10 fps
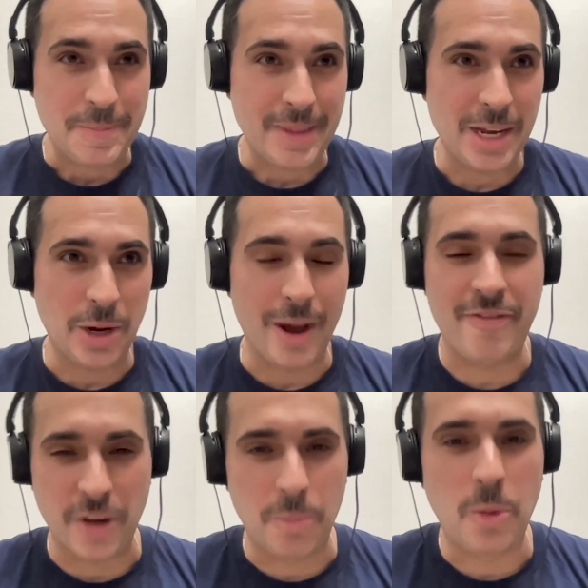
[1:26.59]

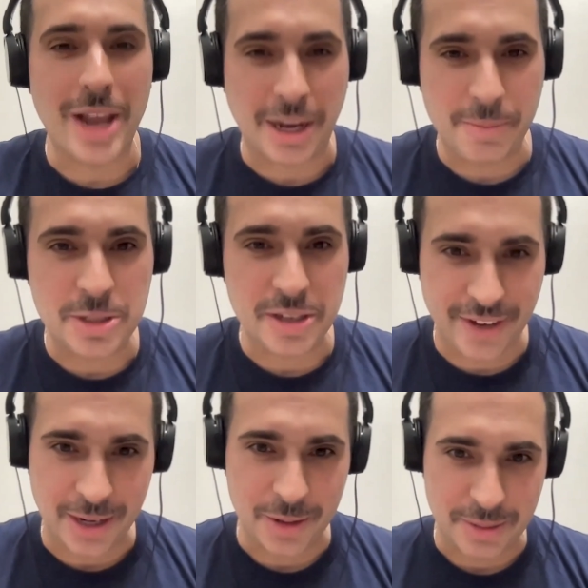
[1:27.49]
it felt more like a music
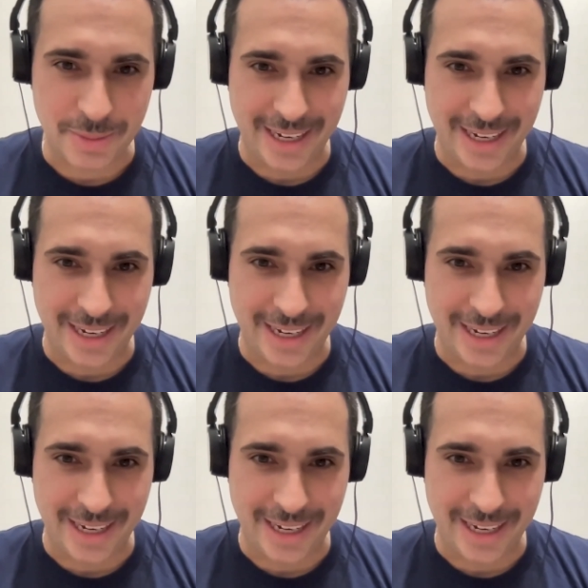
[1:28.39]
video to me,